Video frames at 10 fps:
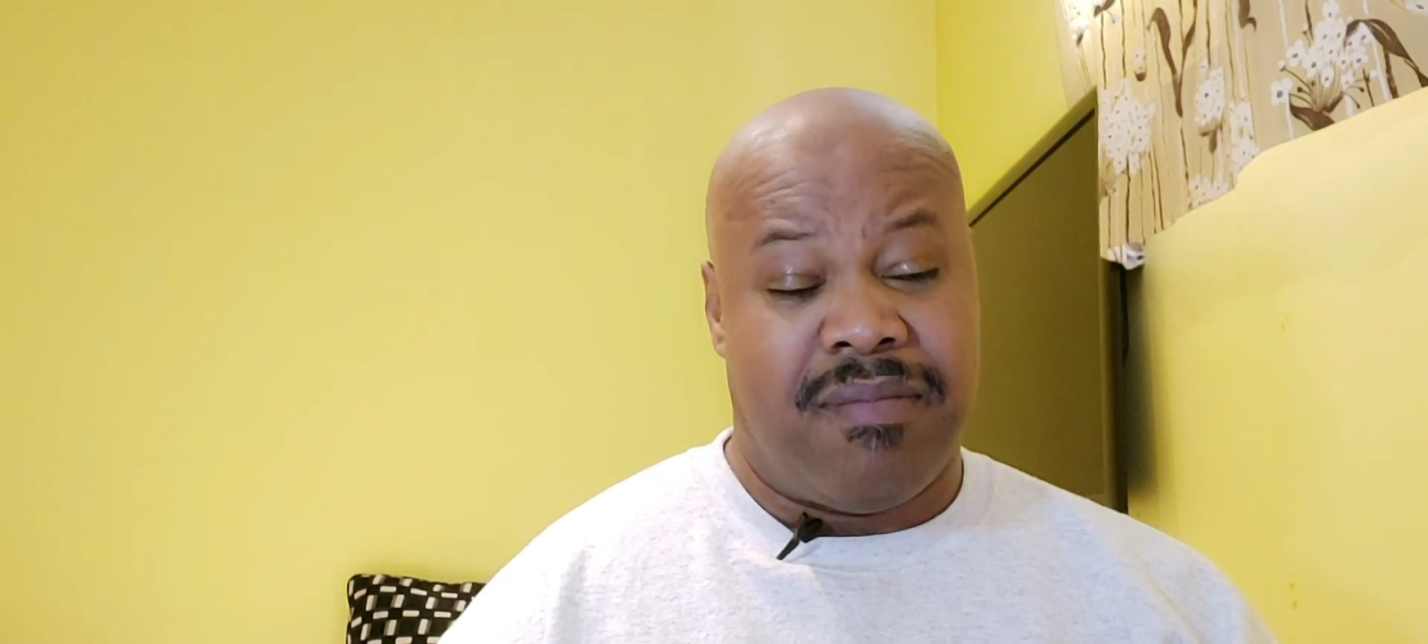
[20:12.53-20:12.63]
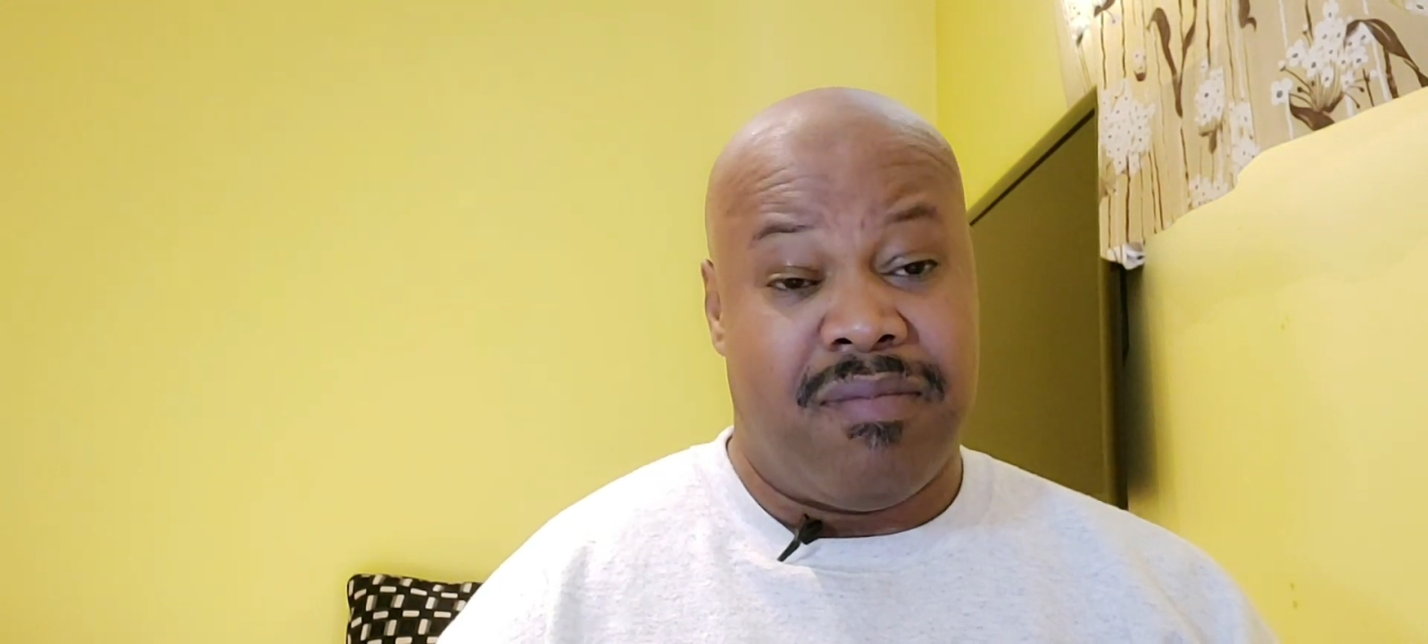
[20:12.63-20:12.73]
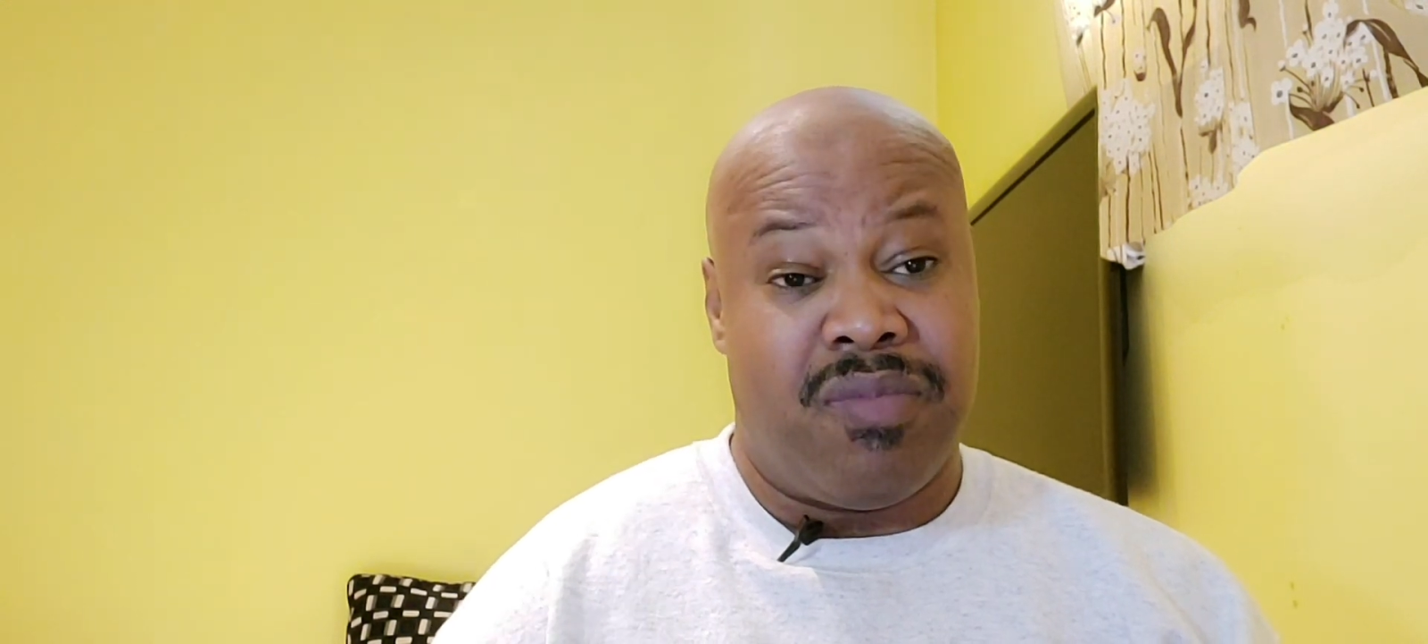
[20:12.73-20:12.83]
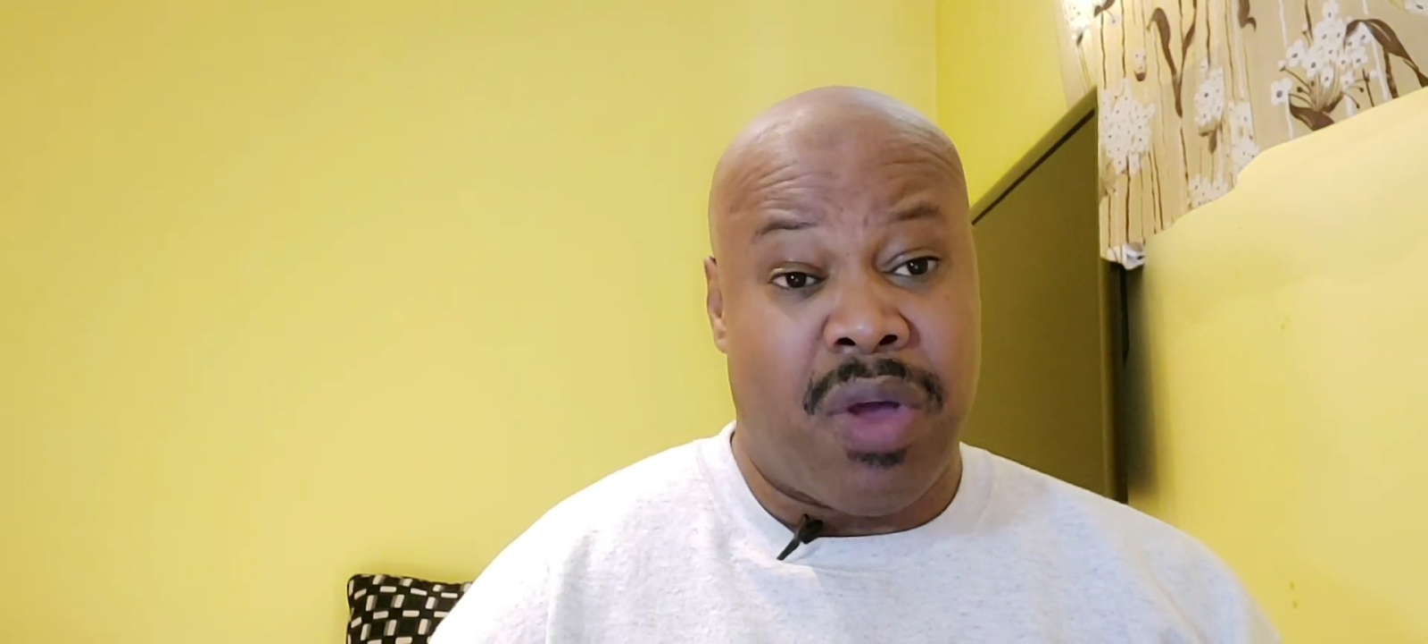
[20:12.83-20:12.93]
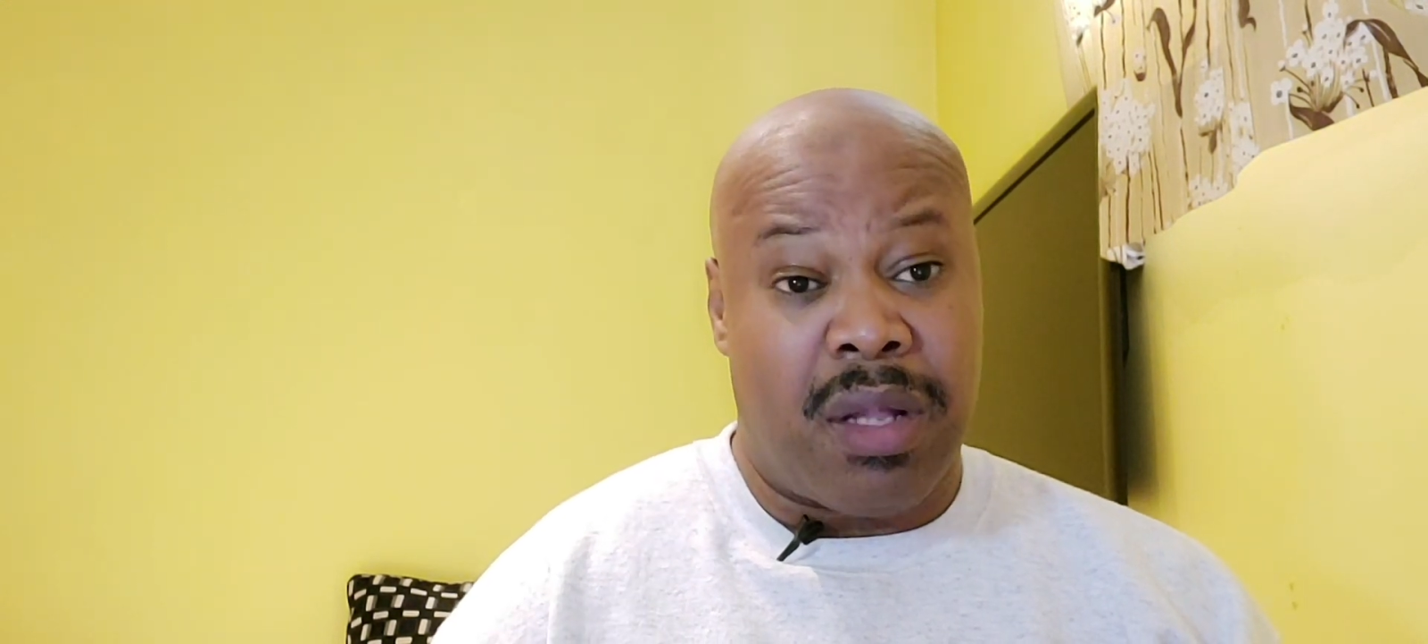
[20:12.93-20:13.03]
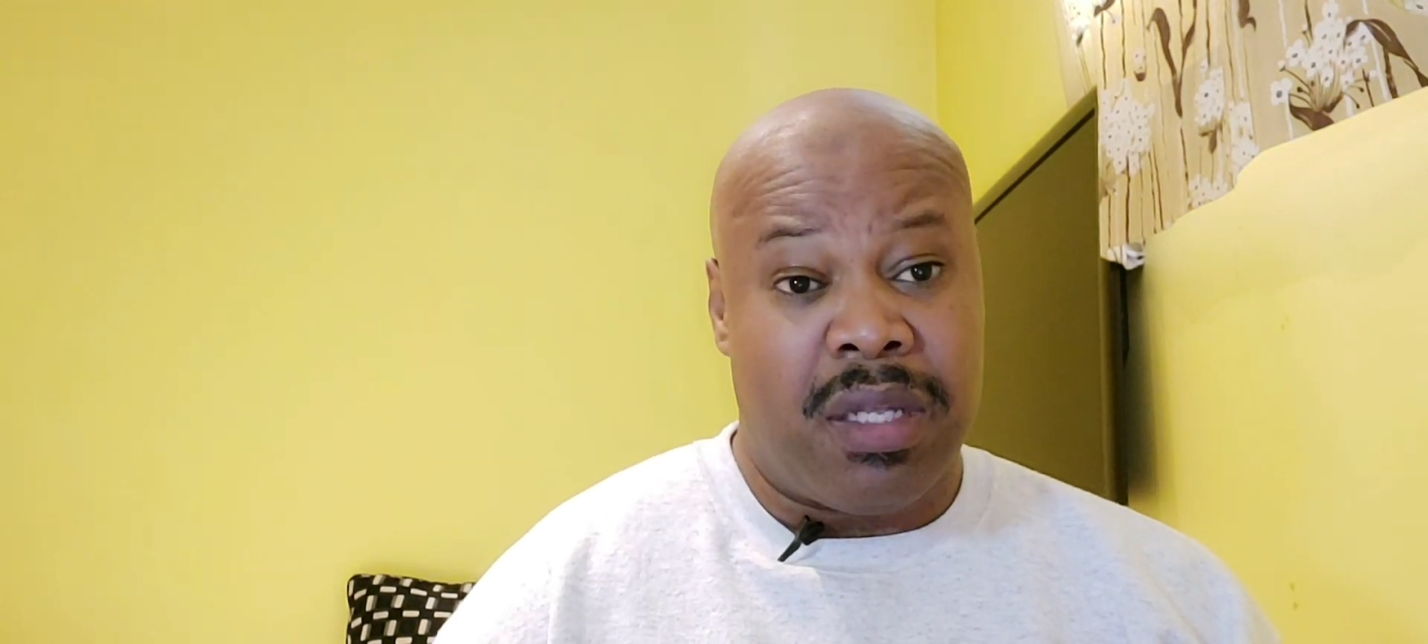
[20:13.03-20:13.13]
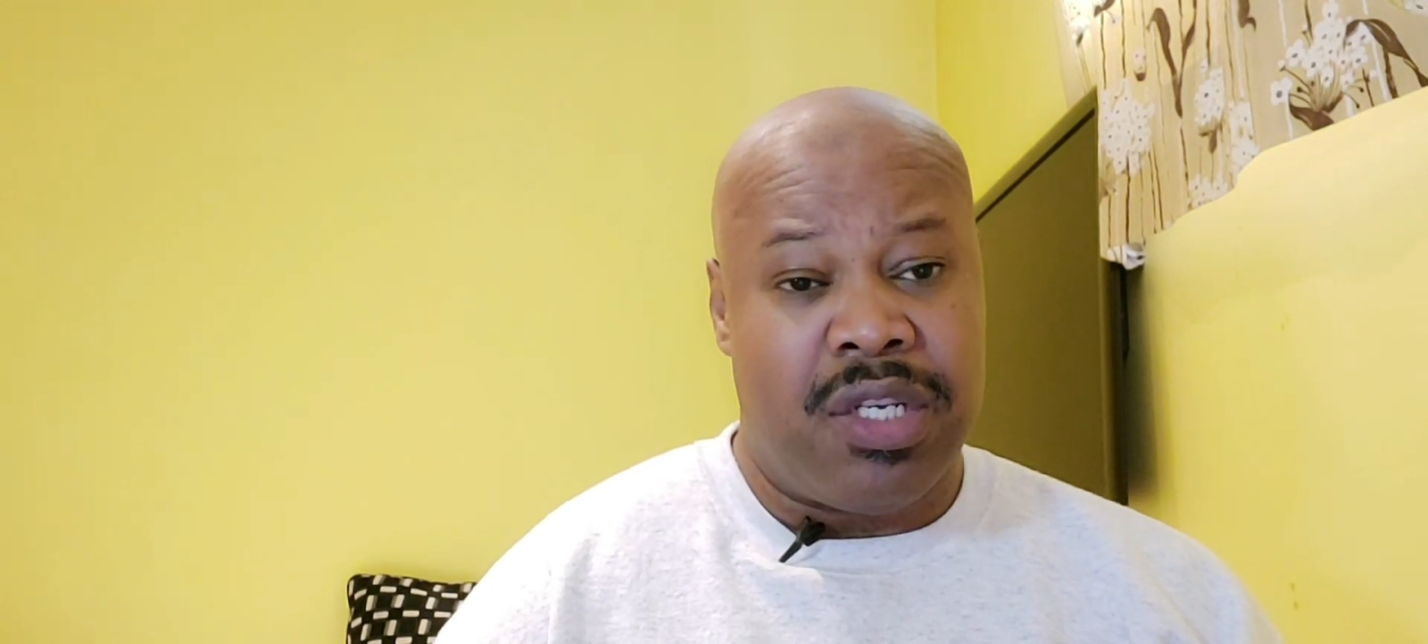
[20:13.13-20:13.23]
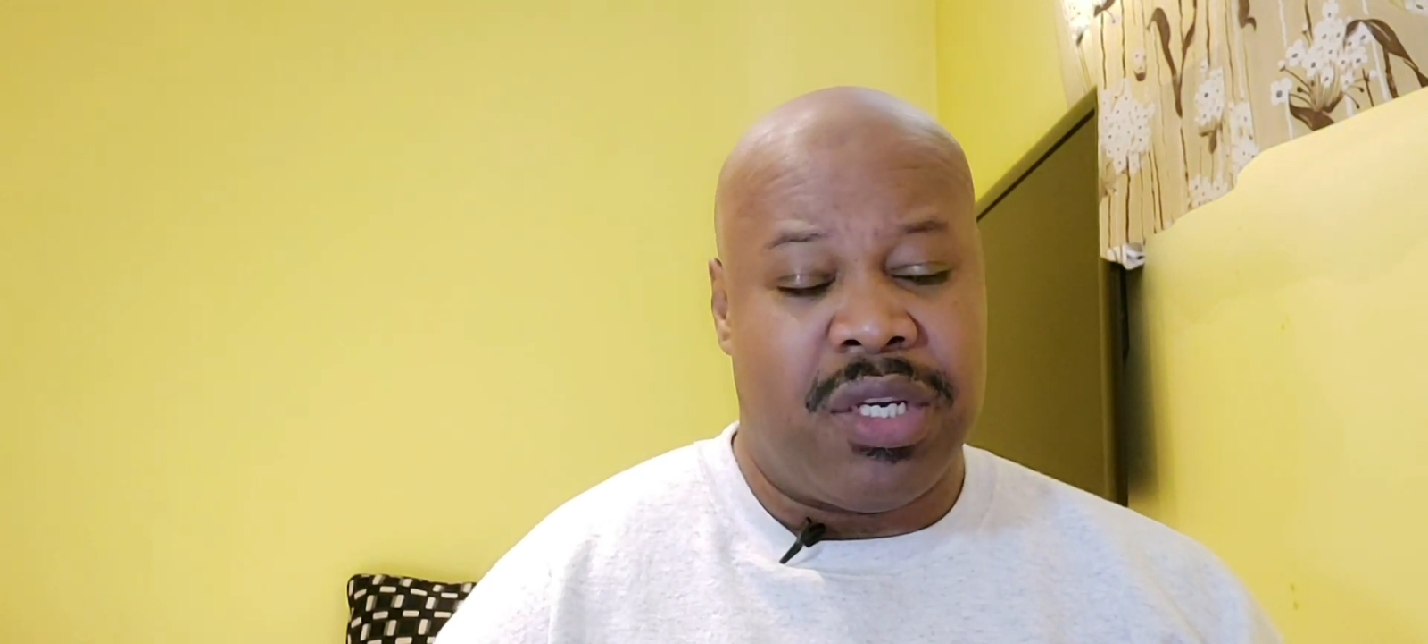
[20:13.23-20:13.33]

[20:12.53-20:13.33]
knowledge,